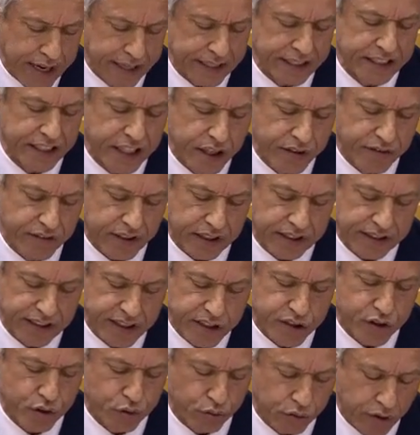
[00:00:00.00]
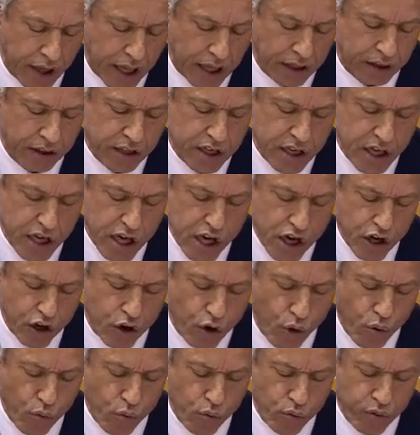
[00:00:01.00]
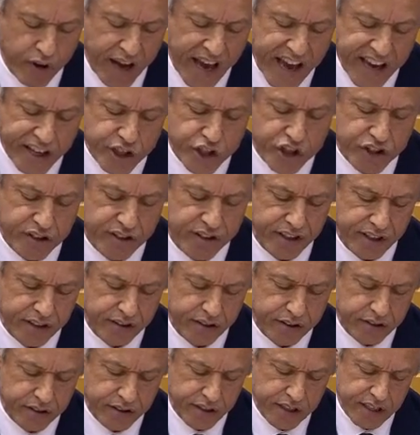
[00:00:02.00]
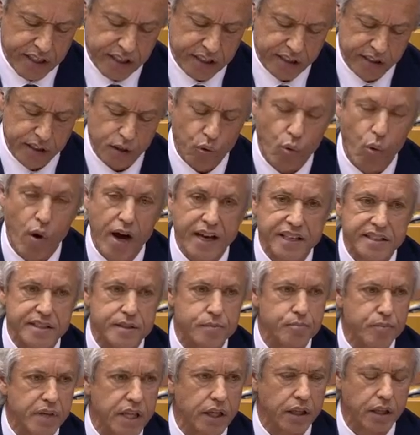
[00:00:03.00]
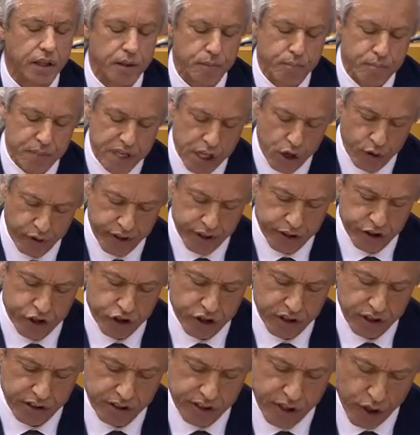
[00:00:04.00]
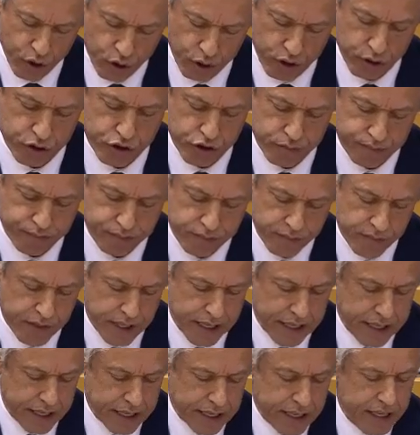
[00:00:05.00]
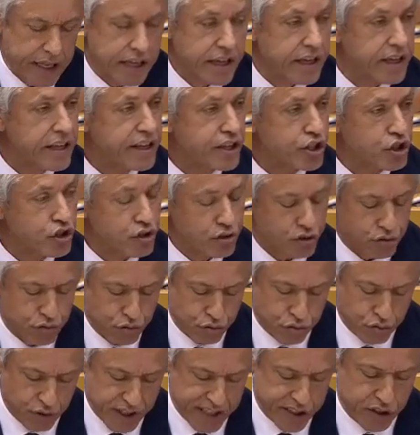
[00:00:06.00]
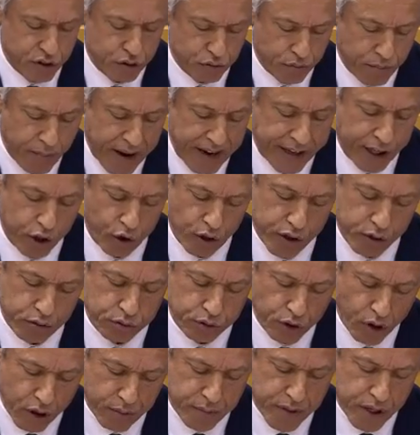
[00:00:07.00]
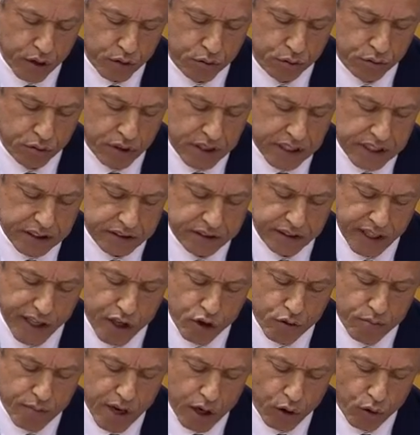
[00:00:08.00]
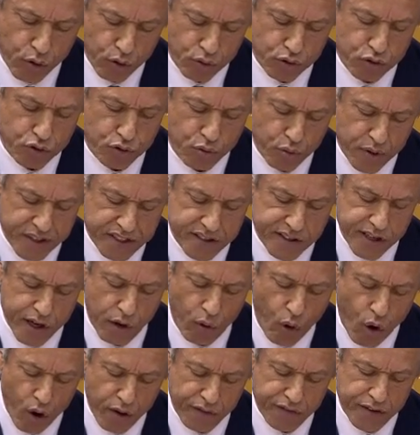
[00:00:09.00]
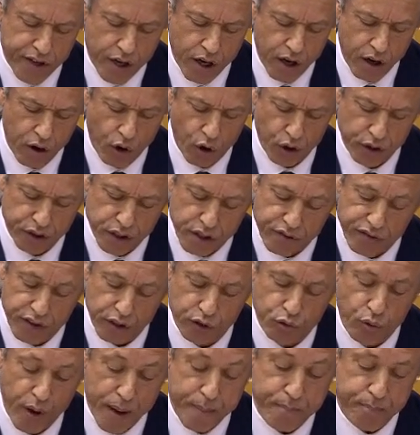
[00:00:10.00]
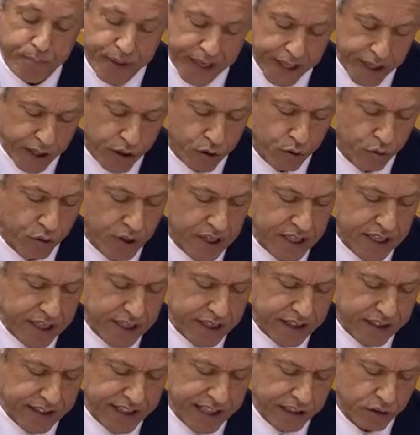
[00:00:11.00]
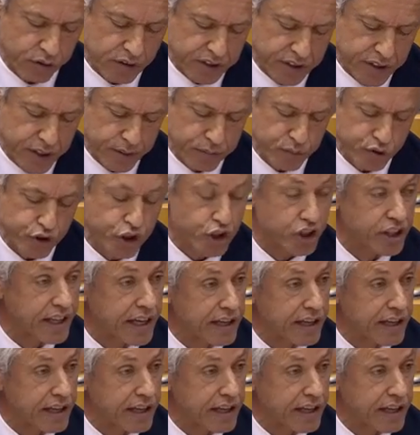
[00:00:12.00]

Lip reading: In fact, we are the second largest, most of the national trade balance, and second place at national level with a surplus of almost 1 billion euros.